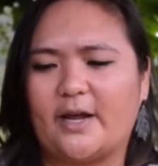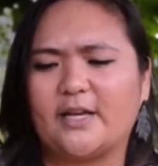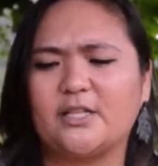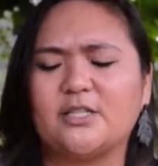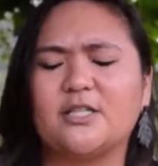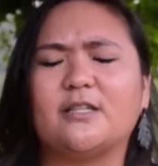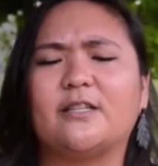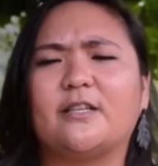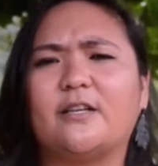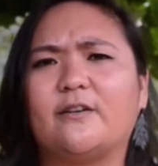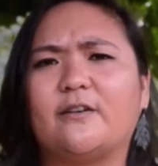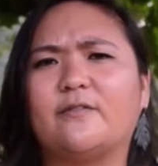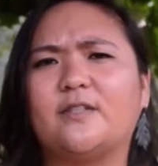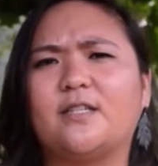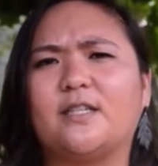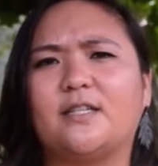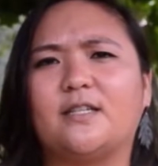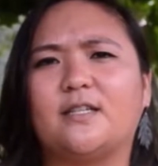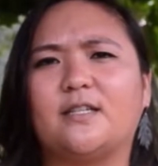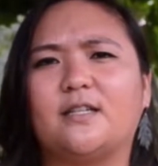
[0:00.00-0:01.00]
I actually
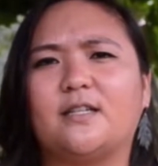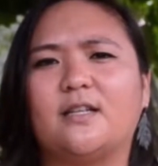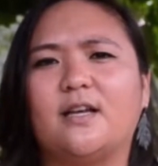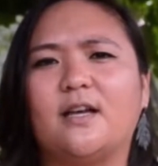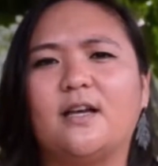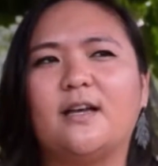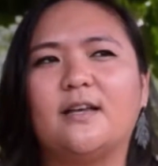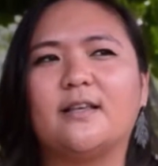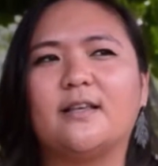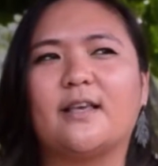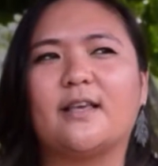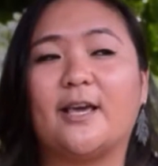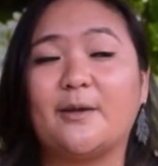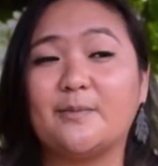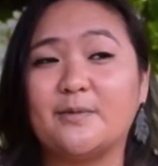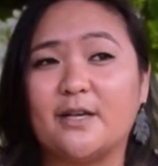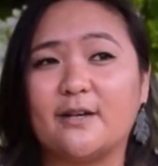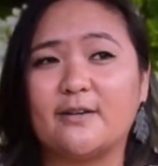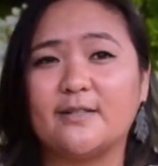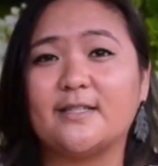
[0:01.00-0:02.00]
lived in
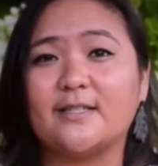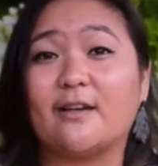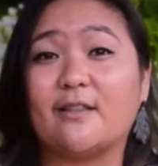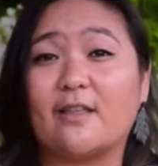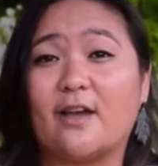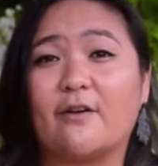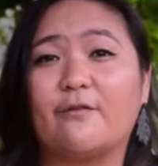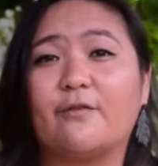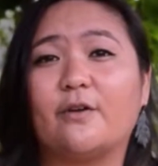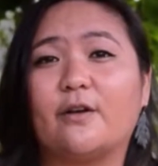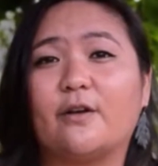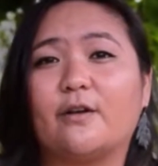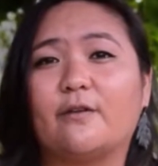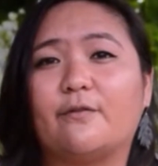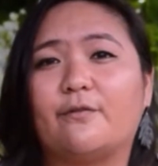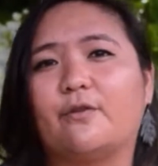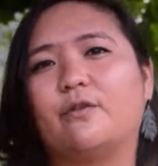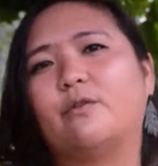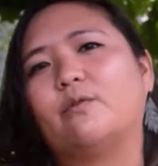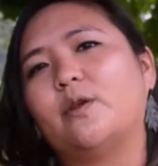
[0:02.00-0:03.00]
Cape Town, South
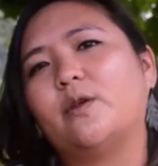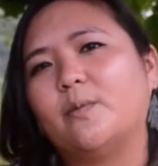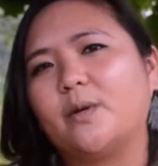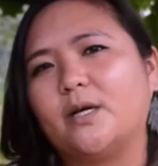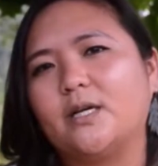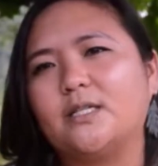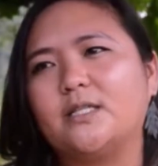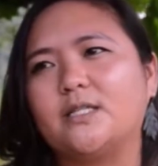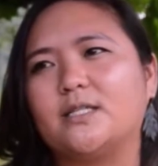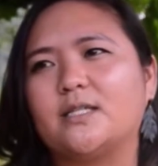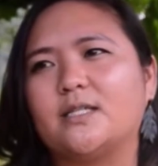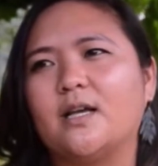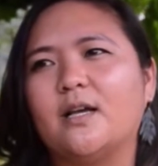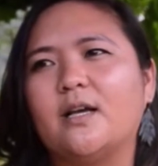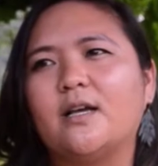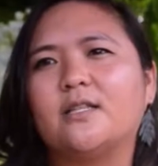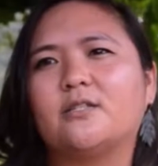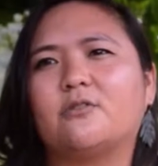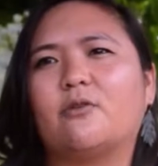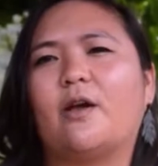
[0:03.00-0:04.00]
Africa for 3 months,
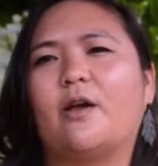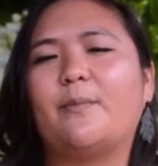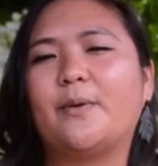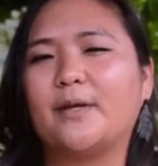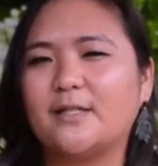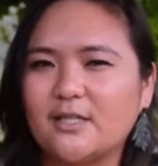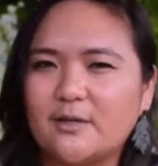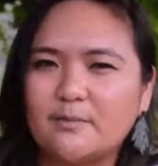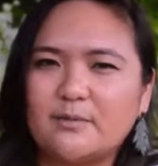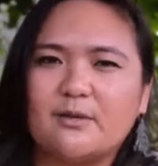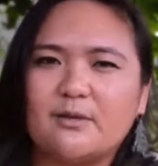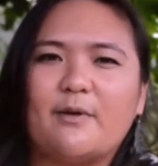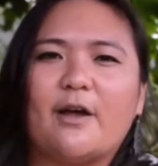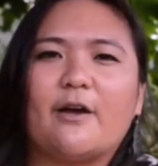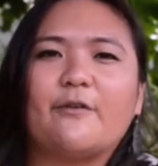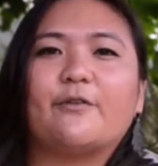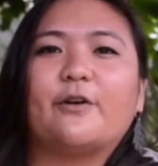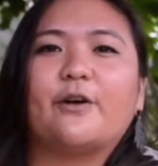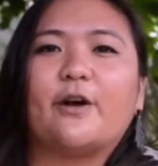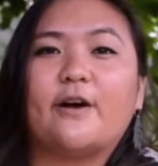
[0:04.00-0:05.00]
so I picked up some
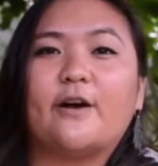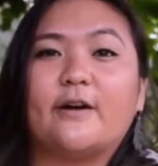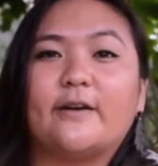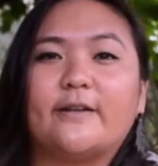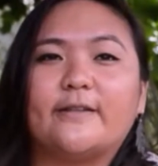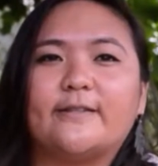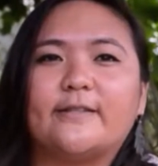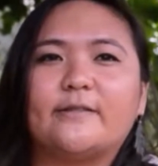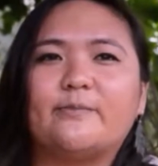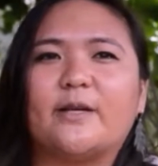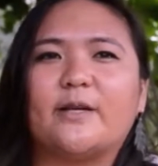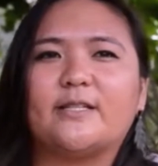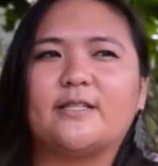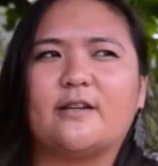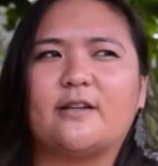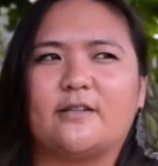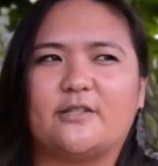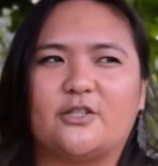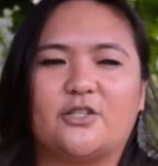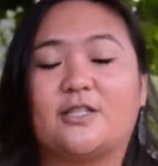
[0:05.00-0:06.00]
Afrikaans
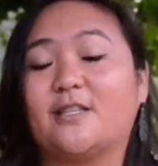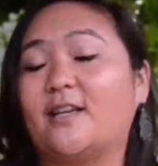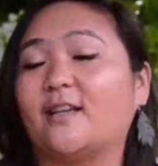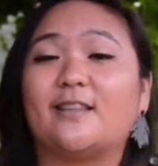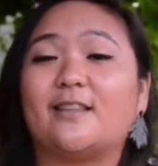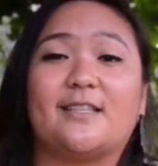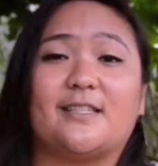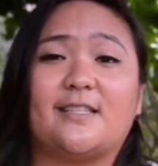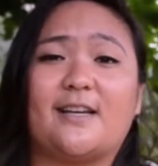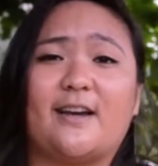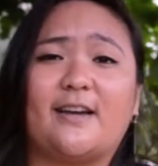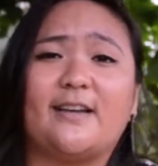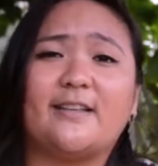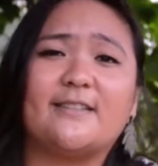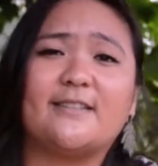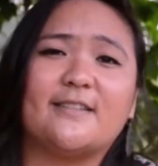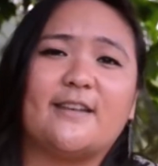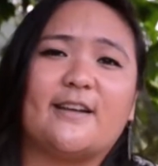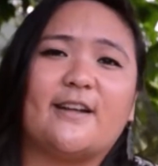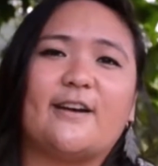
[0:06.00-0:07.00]
based on just like the
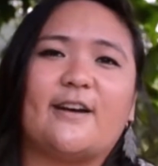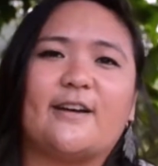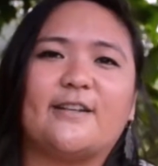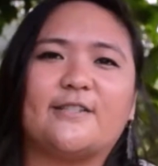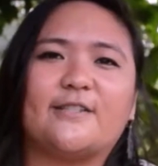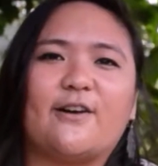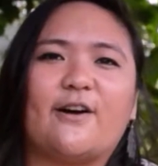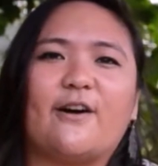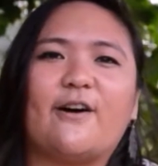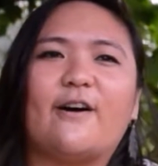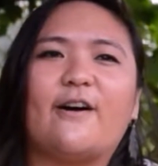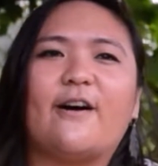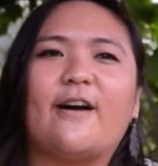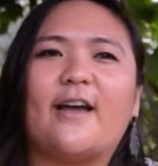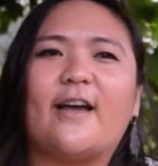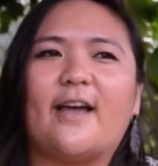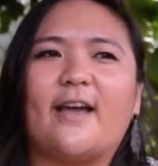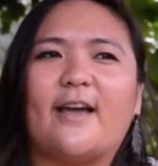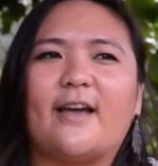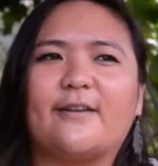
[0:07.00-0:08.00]
signs that I
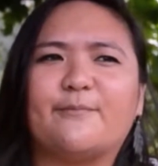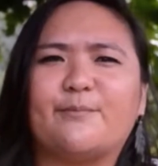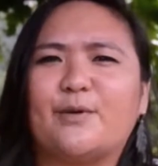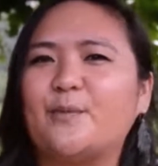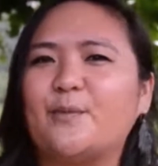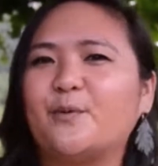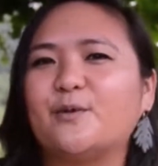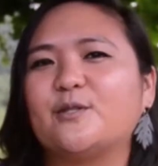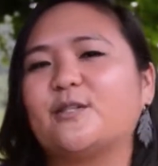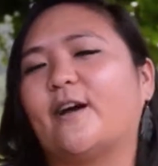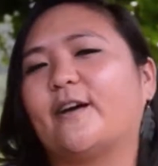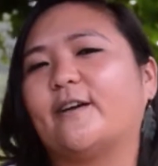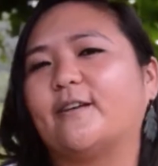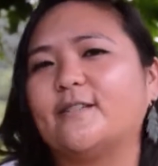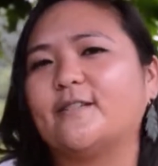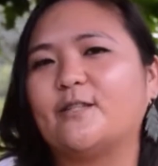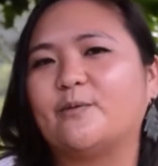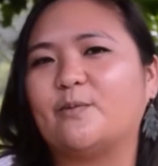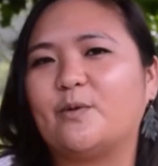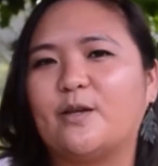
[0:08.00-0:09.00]
saw and people
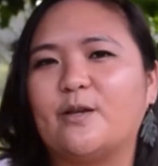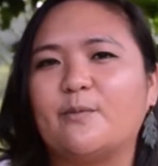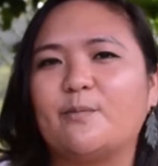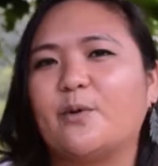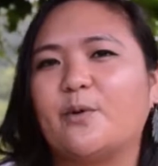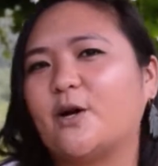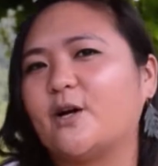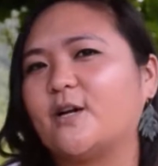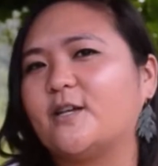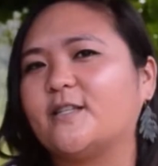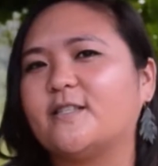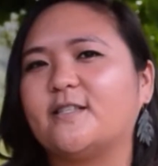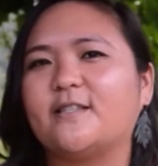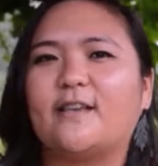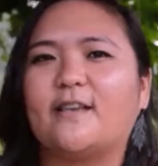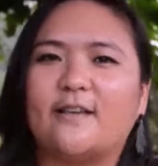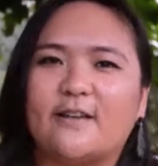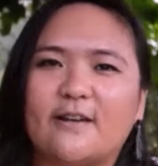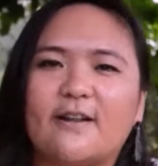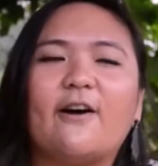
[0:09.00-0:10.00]
talking to me in bars
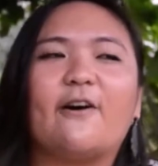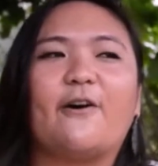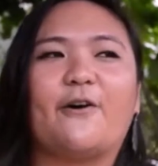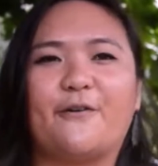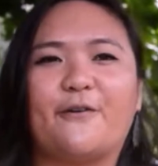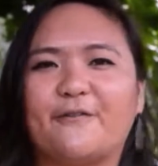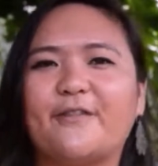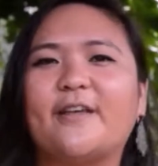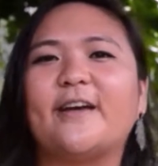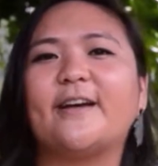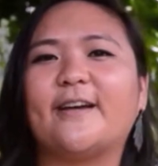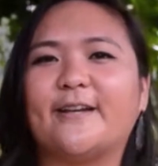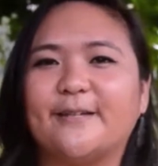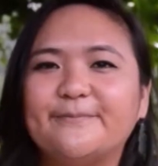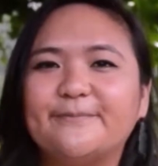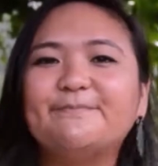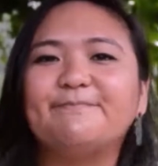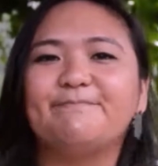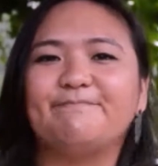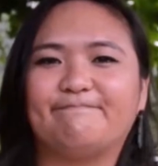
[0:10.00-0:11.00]
and all of
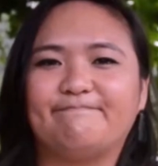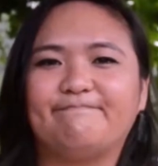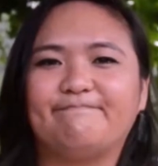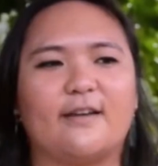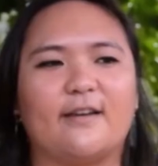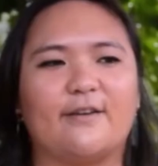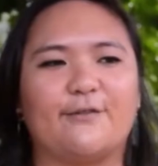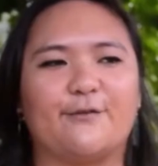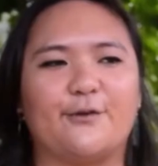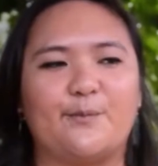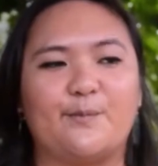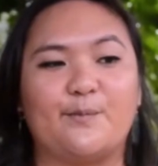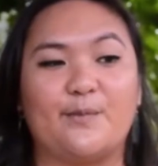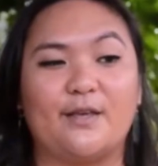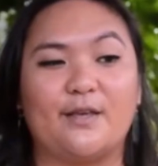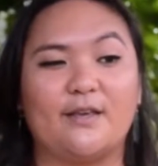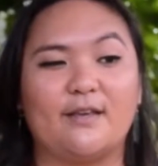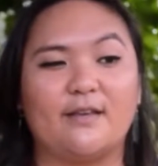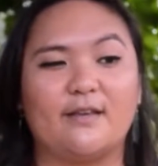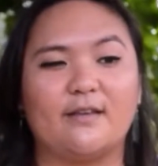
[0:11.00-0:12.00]
that. For
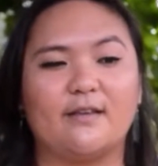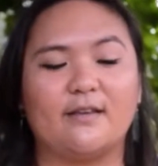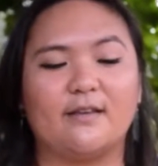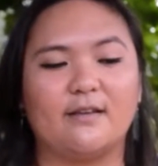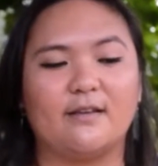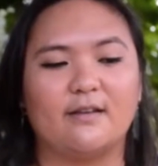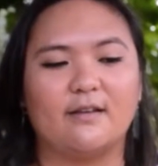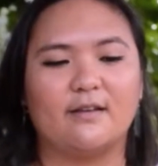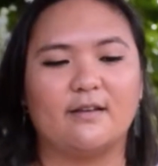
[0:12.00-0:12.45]
me,